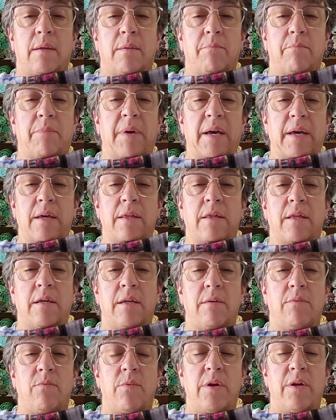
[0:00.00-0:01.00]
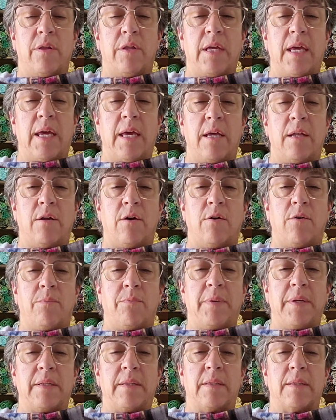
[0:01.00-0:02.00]
by where the gate
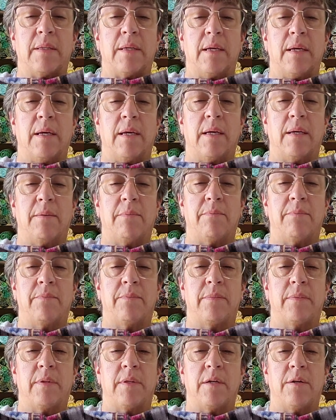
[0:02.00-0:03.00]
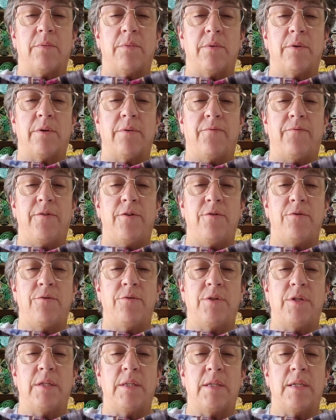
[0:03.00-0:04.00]
opens. There were a
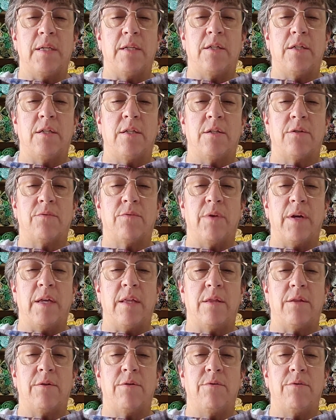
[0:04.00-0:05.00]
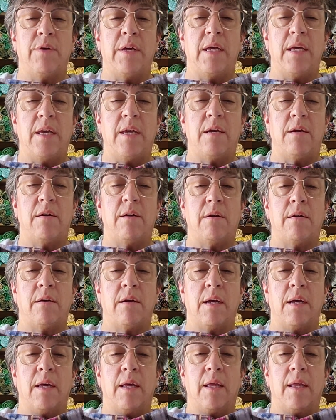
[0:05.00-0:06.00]
few stitches right through here
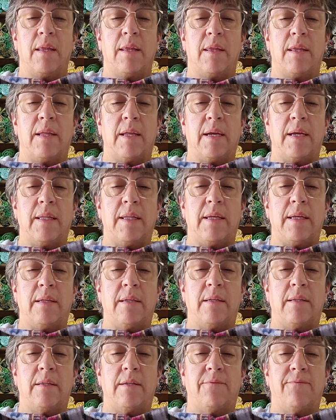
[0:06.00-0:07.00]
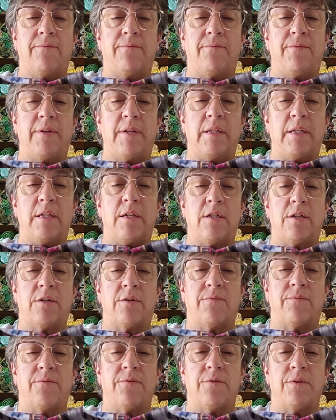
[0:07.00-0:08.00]
that I needed to
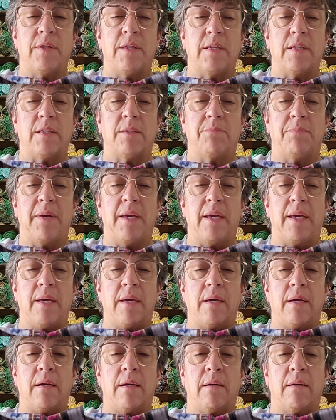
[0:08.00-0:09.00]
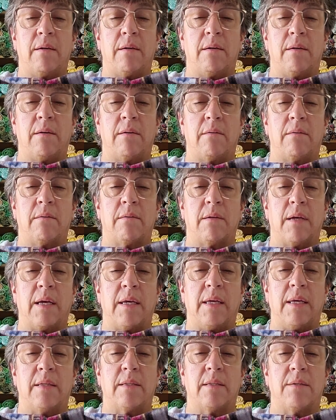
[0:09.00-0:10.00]
finish for this page, or I
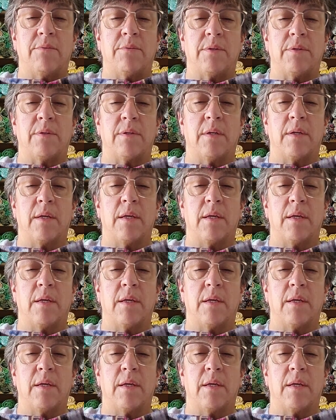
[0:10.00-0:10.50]
guess it was